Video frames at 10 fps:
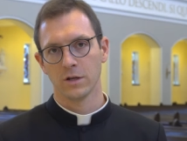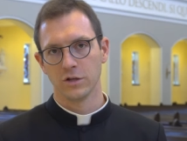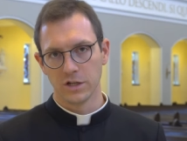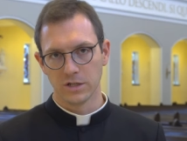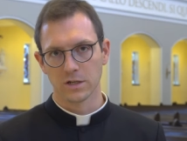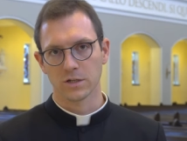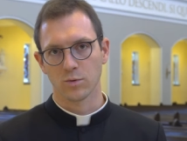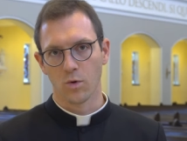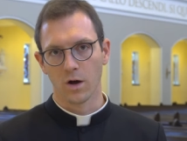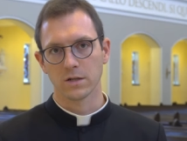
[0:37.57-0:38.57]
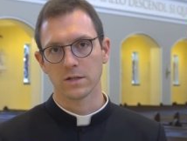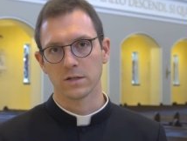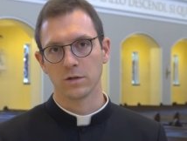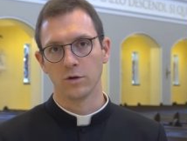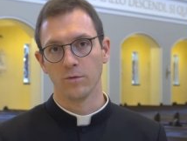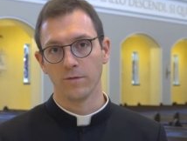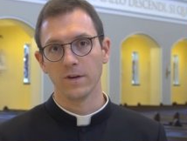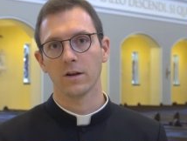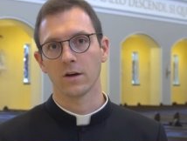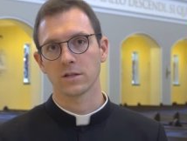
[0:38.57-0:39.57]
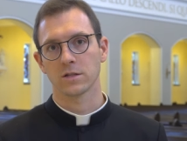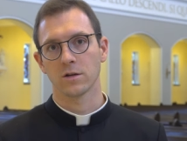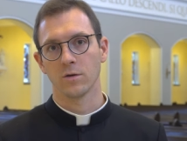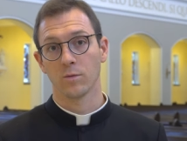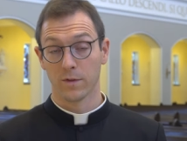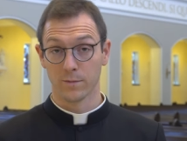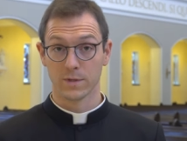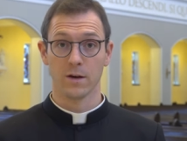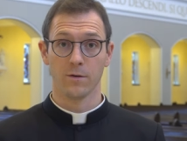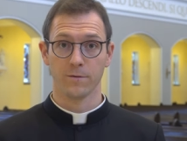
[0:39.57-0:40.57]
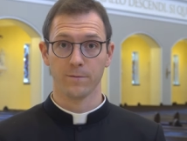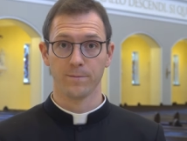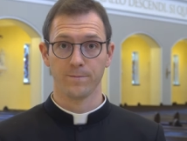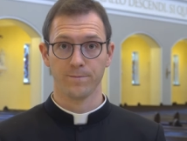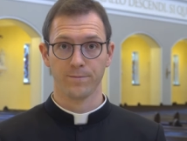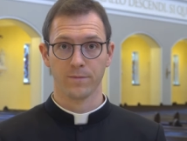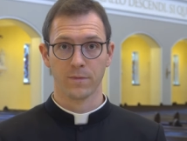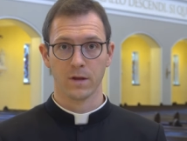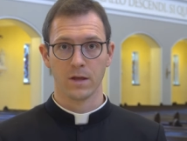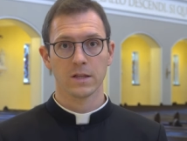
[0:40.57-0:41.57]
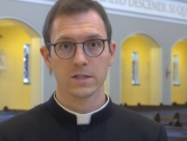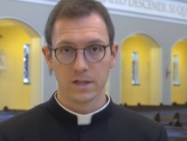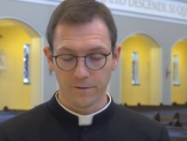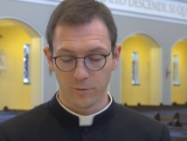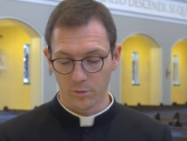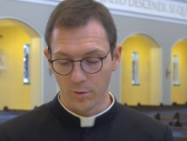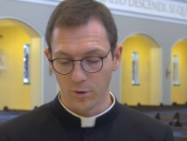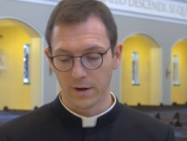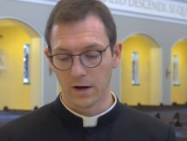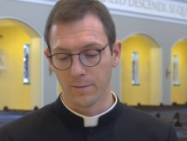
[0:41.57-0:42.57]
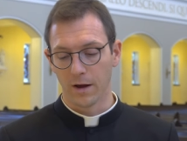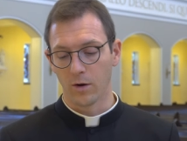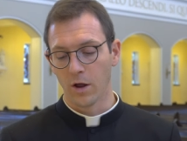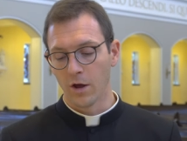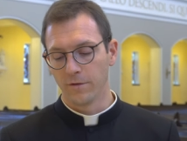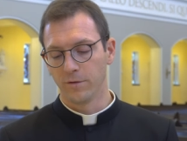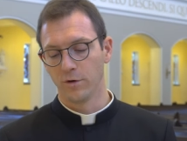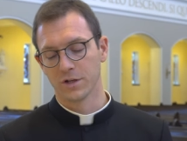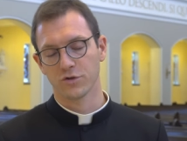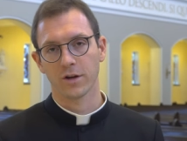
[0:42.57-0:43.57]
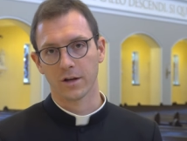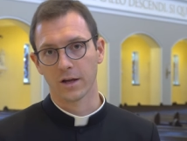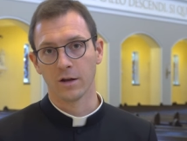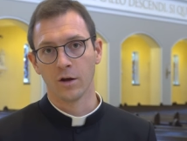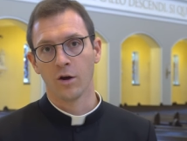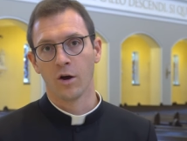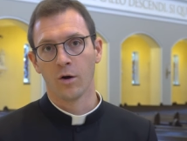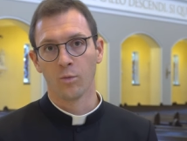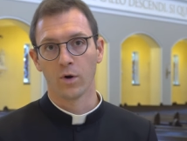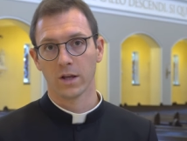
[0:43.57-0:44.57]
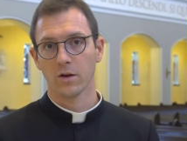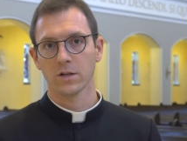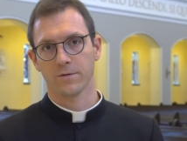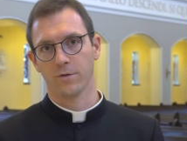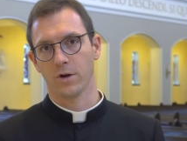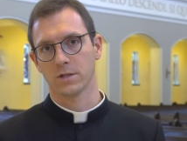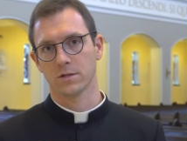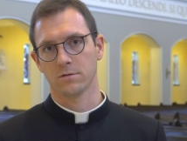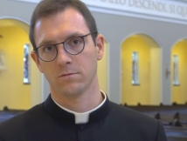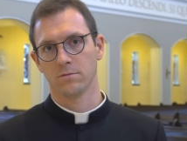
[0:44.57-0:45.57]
Jesus wants to feed us with himself. Let's think for a moment about food and drink and what it does for us.